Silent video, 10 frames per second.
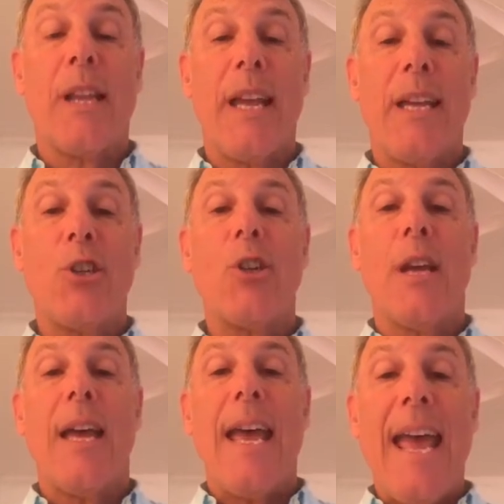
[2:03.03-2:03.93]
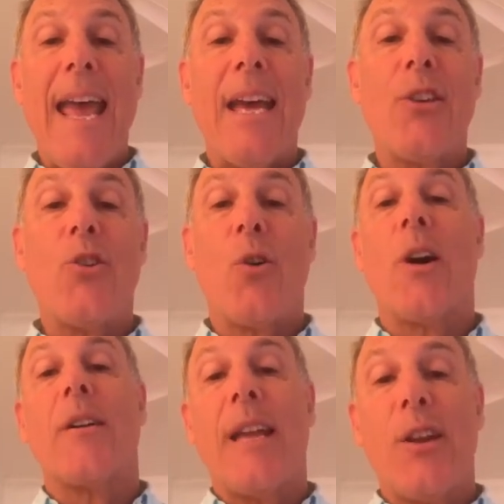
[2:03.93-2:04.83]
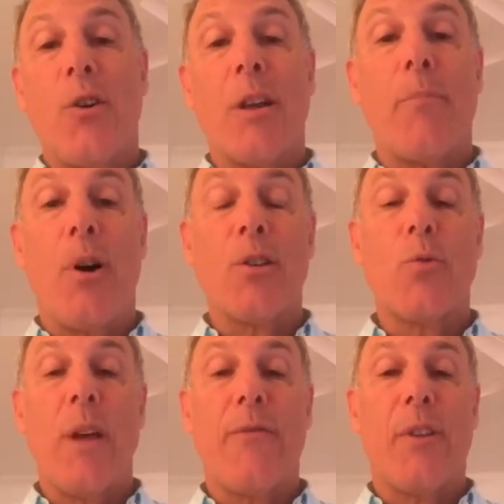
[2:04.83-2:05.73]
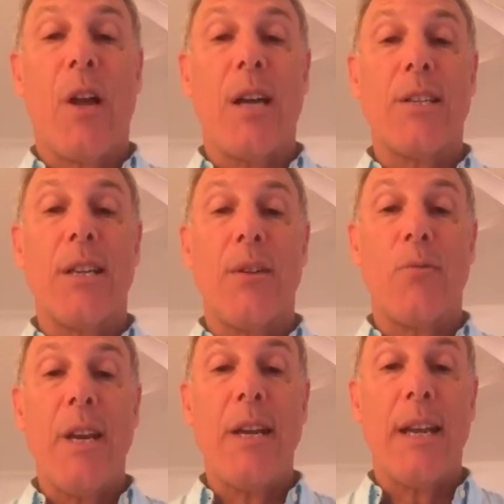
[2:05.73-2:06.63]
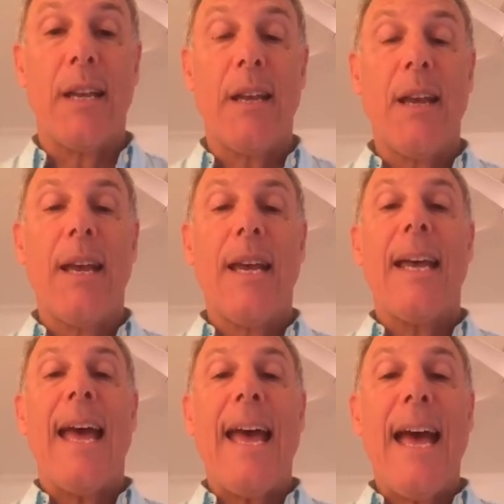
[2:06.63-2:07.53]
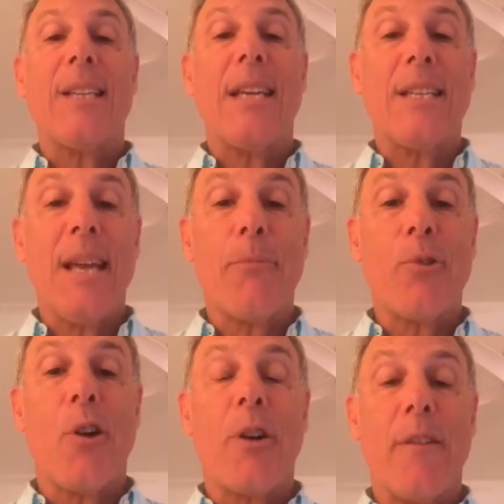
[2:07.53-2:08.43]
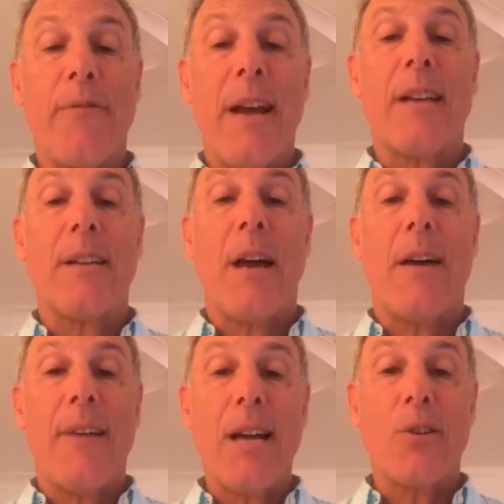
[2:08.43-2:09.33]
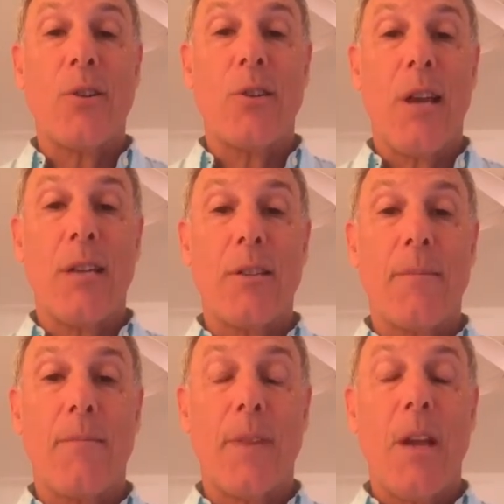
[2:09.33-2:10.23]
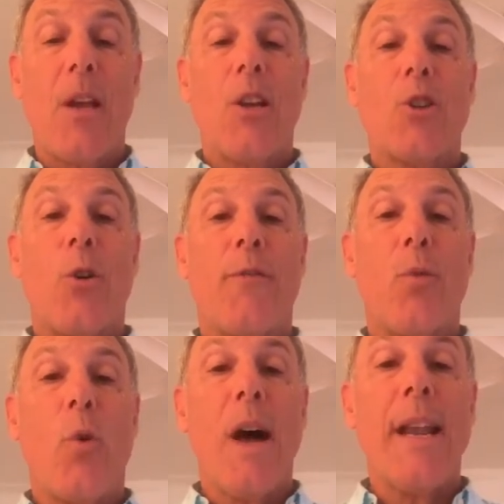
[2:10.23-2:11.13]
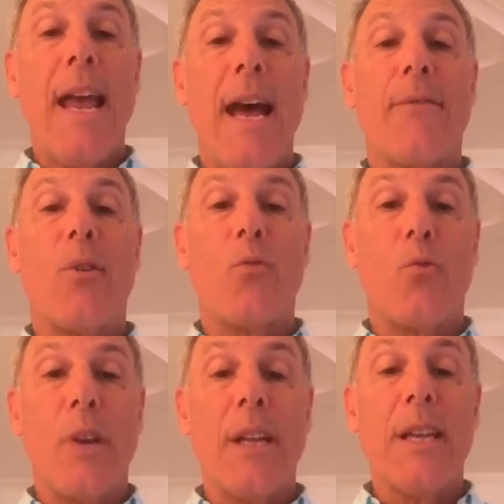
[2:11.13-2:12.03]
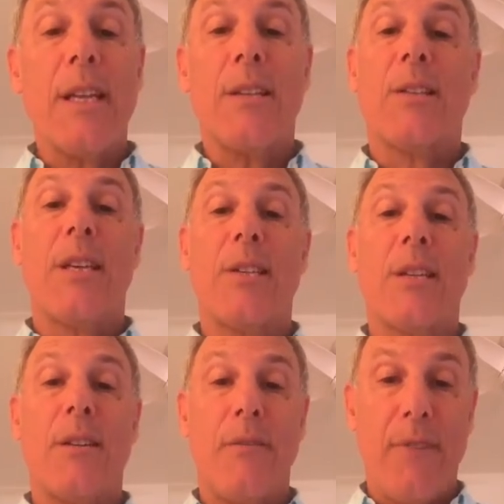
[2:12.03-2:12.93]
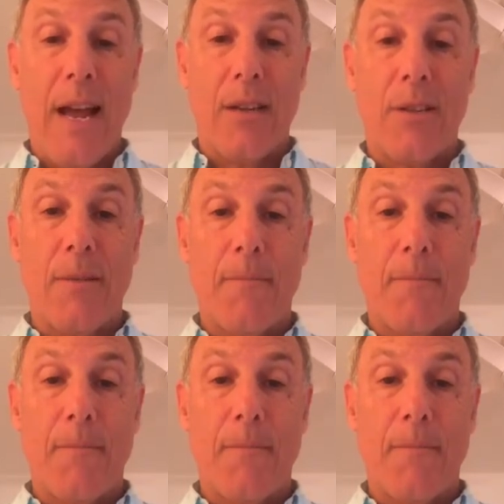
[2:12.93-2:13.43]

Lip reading: age and your aortic pulse wave velocity reading as a temporary effect of exercise. So if you want to have really consistent effects,